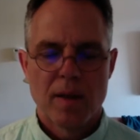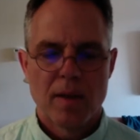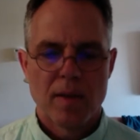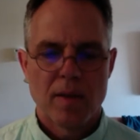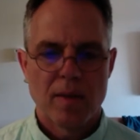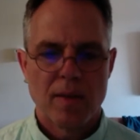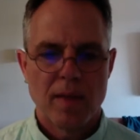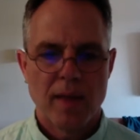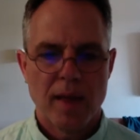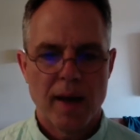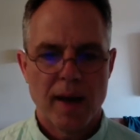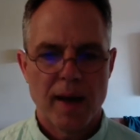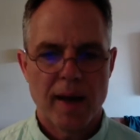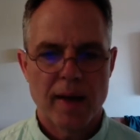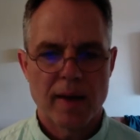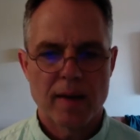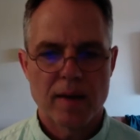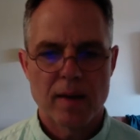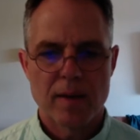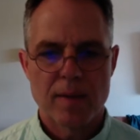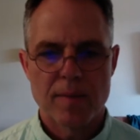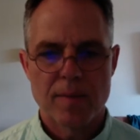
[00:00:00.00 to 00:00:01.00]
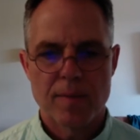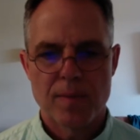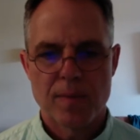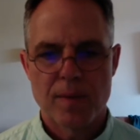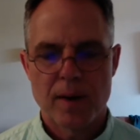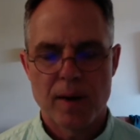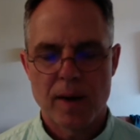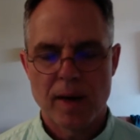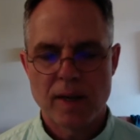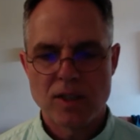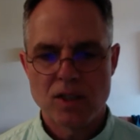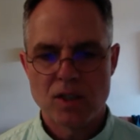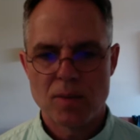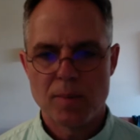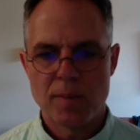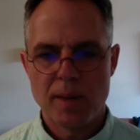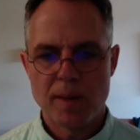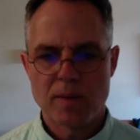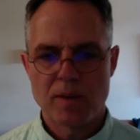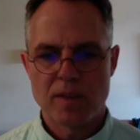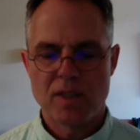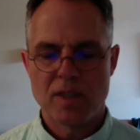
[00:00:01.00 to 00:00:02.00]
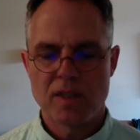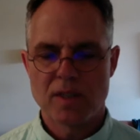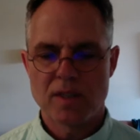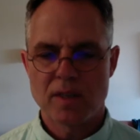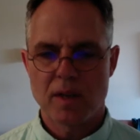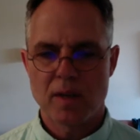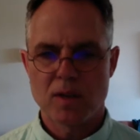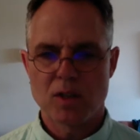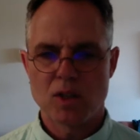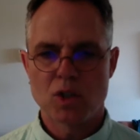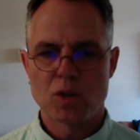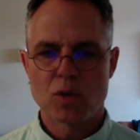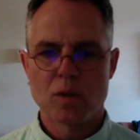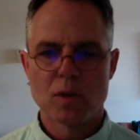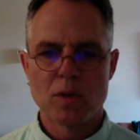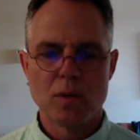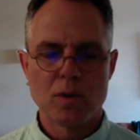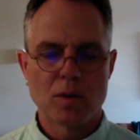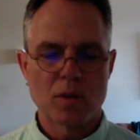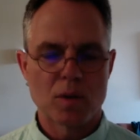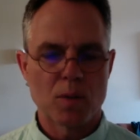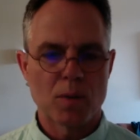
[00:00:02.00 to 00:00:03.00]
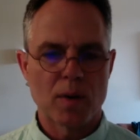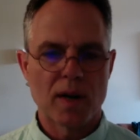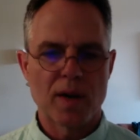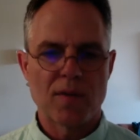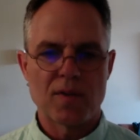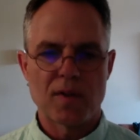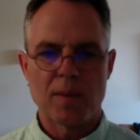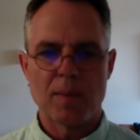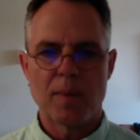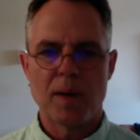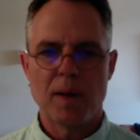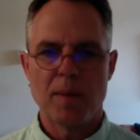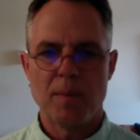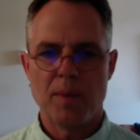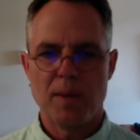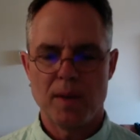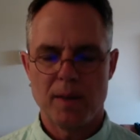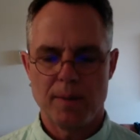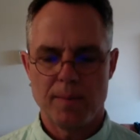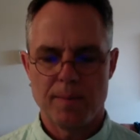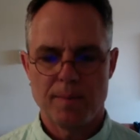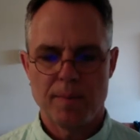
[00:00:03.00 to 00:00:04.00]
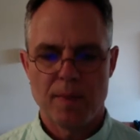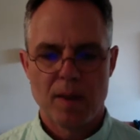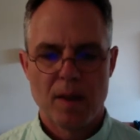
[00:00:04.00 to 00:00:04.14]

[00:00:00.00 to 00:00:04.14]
that I should be able to just tell the truth, or whatever it might be.